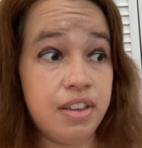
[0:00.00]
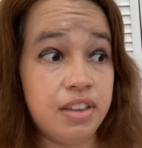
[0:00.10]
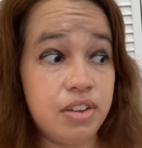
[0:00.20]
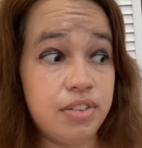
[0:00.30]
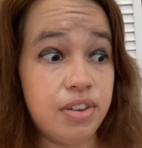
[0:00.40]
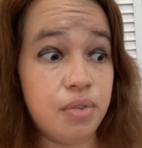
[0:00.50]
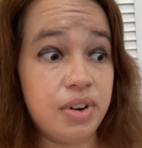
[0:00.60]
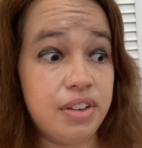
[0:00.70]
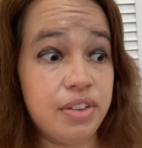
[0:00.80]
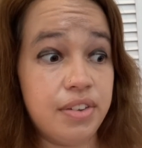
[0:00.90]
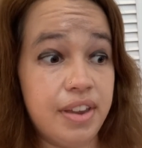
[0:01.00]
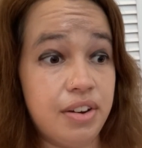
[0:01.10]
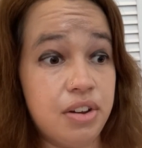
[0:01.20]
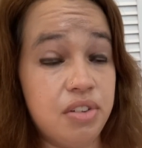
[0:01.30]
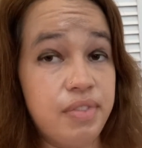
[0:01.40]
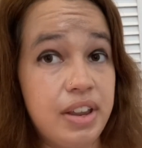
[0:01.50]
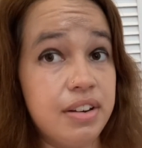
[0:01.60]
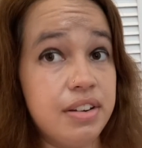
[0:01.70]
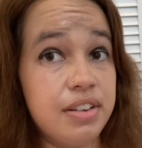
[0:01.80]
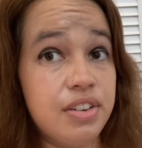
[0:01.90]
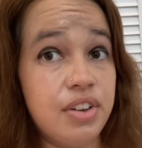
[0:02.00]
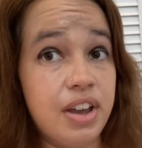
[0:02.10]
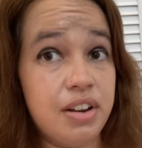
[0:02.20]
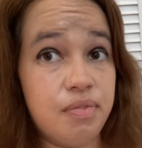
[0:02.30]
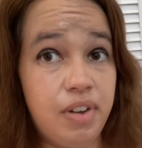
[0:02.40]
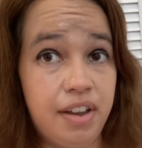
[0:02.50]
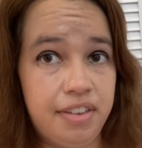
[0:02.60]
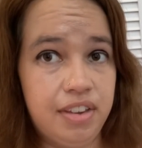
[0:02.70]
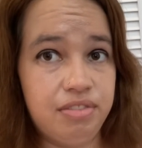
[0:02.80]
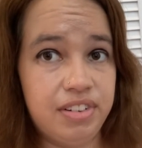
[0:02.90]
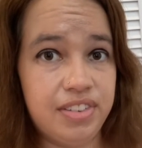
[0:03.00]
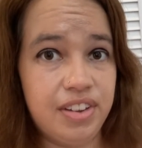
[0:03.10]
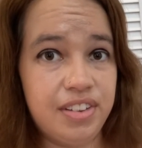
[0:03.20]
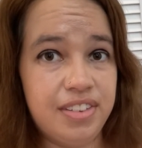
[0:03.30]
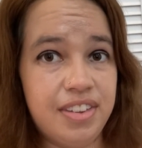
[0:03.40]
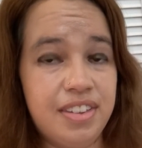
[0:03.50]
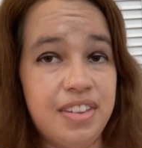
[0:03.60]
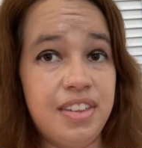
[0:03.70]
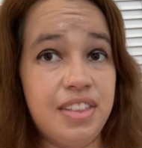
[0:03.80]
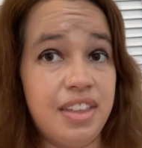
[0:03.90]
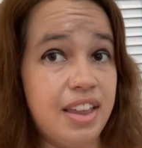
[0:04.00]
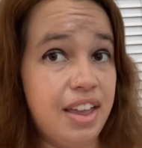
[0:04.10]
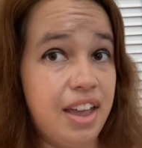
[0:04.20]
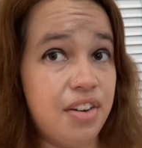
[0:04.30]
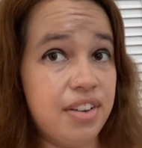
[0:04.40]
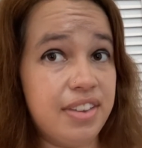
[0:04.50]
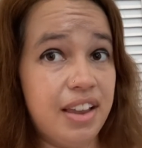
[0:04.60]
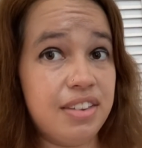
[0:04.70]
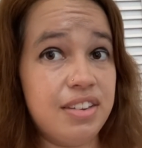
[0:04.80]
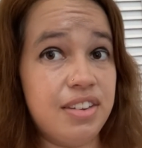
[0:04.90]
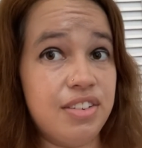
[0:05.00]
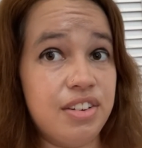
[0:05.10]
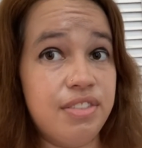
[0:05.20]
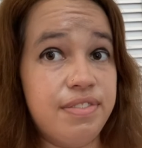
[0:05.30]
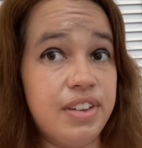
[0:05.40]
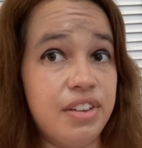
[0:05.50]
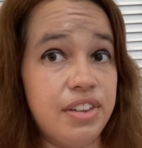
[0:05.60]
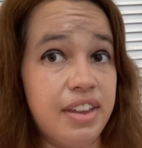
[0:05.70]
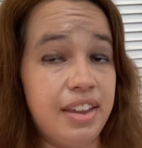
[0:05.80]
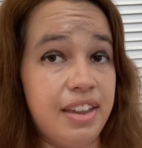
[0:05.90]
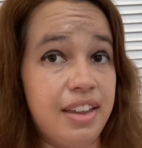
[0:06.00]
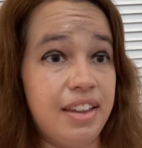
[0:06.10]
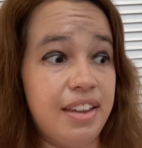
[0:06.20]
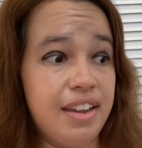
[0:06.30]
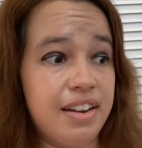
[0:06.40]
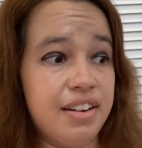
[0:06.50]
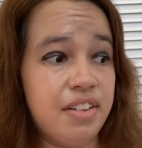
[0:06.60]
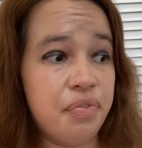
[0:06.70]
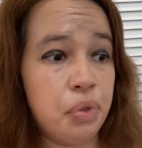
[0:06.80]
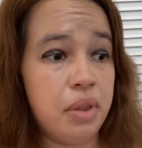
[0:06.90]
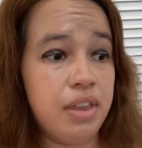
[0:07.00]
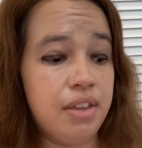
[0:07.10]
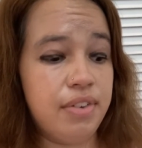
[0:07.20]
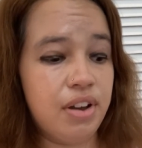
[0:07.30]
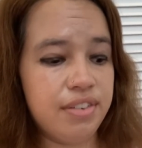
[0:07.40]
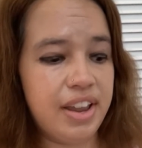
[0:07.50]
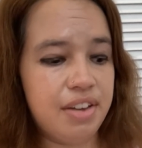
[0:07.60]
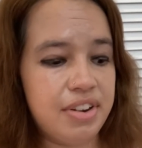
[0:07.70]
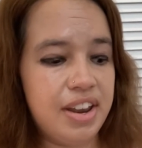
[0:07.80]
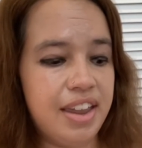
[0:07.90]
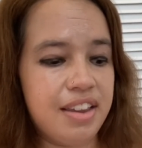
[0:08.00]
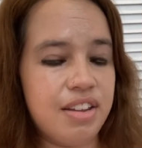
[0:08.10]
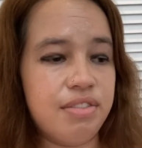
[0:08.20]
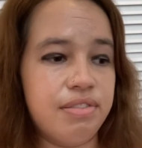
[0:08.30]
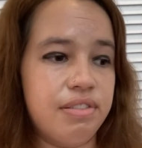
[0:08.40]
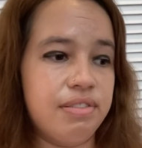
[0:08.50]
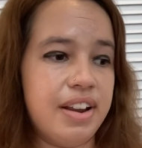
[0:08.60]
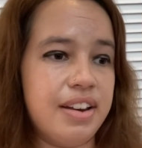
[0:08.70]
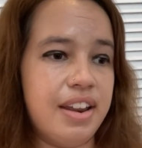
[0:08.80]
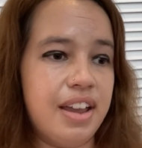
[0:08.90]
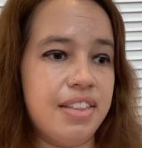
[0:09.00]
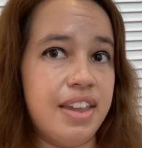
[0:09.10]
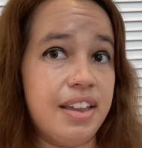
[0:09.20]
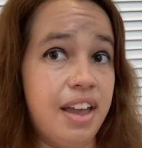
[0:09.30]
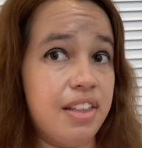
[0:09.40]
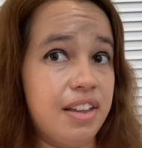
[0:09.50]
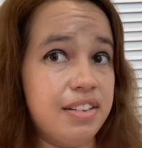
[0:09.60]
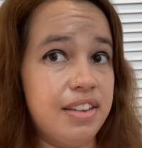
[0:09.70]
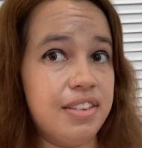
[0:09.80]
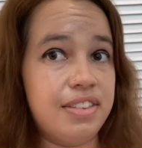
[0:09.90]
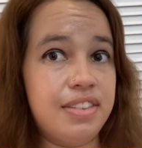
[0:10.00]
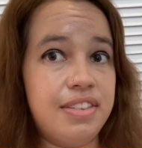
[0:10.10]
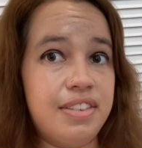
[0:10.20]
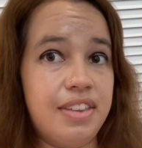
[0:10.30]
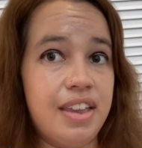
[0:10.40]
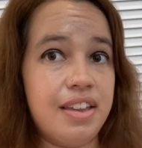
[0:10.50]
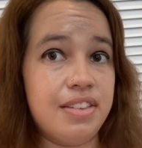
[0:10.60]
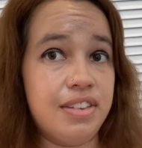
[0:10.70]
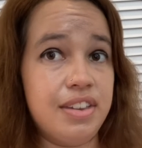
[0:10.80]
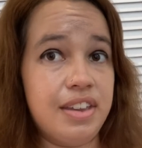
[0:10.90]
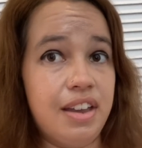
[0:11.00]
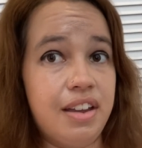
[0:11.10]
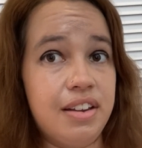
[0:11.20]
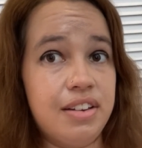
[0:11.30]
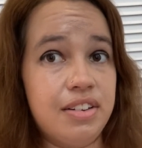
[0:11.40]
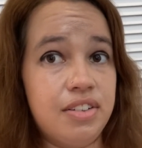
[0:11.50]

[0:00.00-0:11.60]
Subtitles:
you took one of those at home and you got a positive result. Like, how exactly did you feel? And if you already have a negative right now, like, how long did it take until you got it?